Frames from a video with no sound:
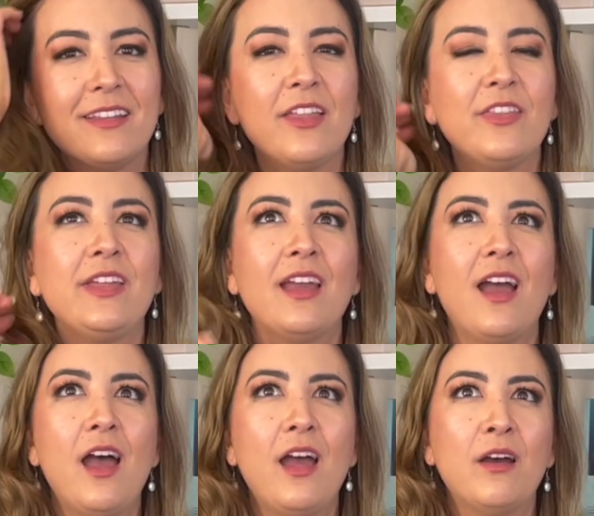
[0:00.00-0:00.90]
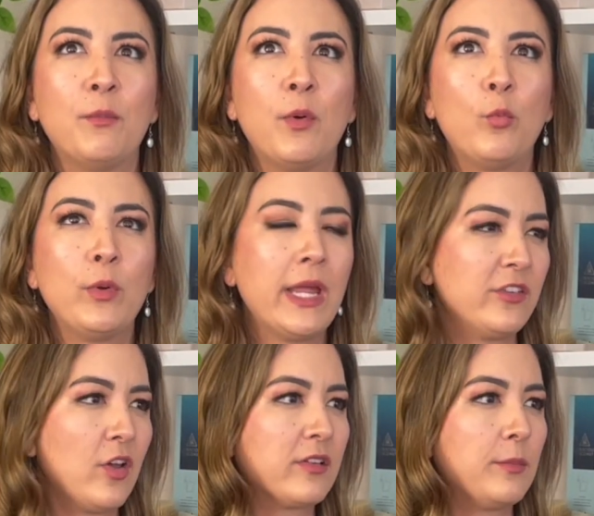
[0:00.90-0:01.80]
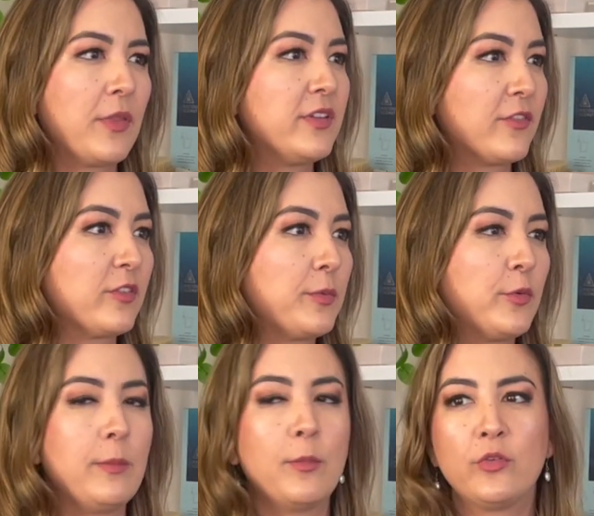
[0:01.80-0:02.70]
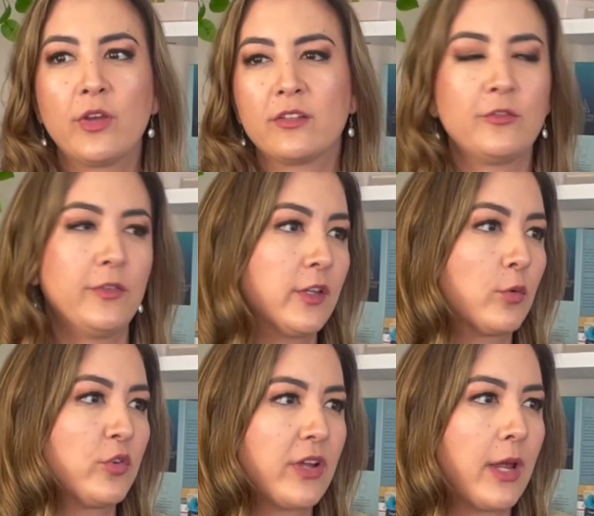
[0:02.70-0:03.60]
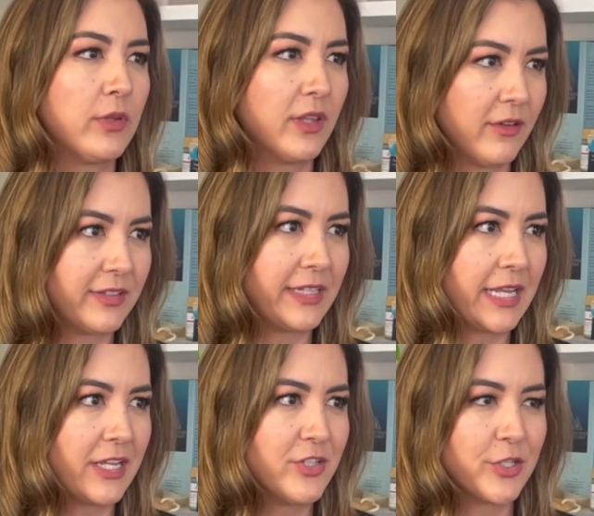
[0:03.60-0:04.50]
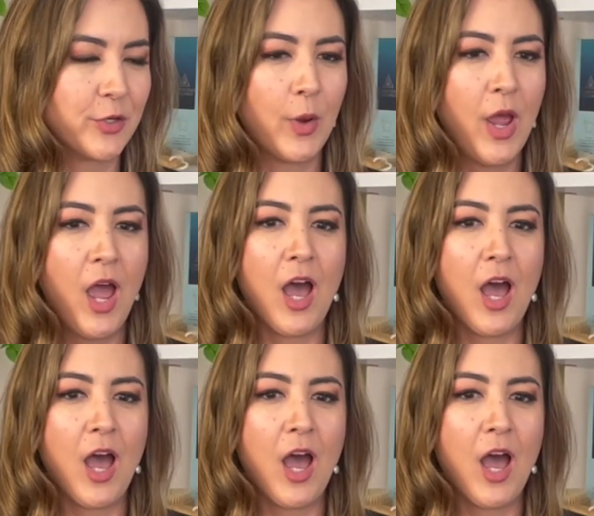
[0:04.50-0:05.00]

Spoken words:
we had talked about the difference between Botox and filler, which I would love to get into.